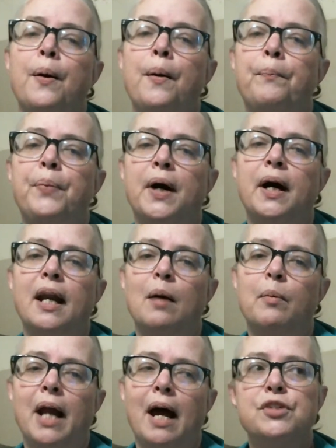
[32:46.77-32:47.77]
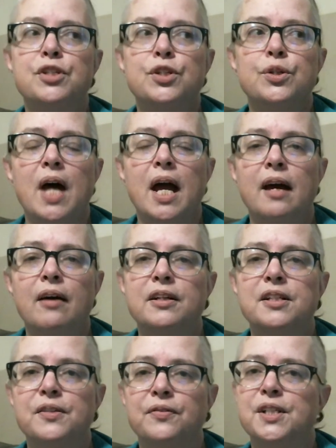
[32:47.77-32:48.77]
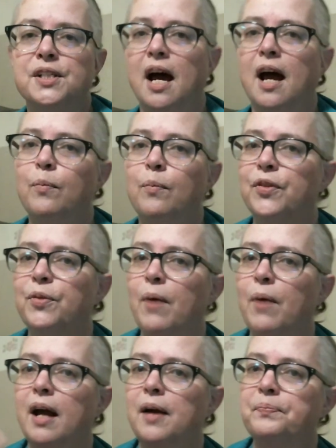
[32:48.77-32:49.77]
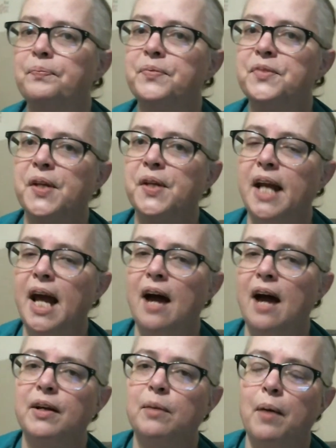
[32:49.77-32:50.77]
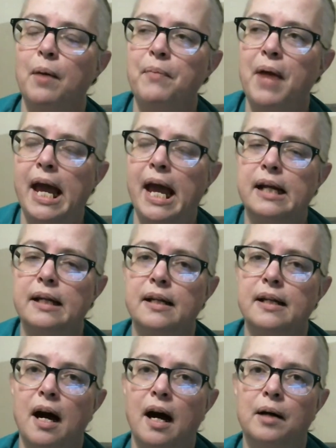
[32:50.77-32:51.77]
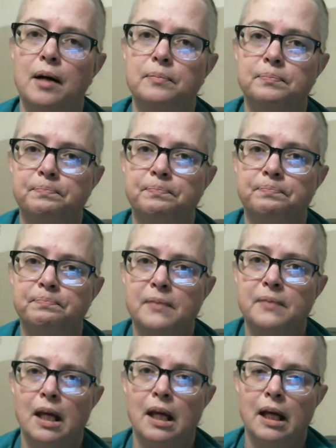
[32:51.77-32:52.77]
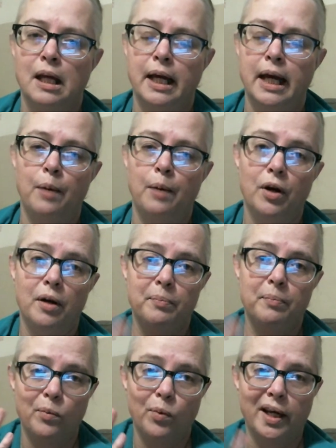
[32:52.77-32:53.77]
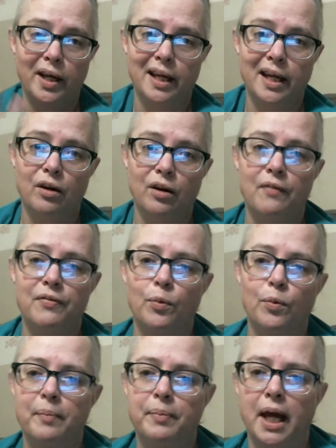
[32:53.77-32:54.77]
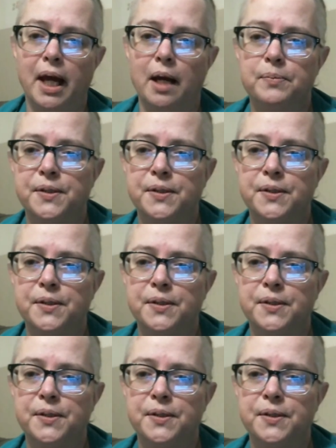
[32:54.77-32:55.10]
But I'm going to have to do that at a different time with my son having my main camera and me working here off the webcam.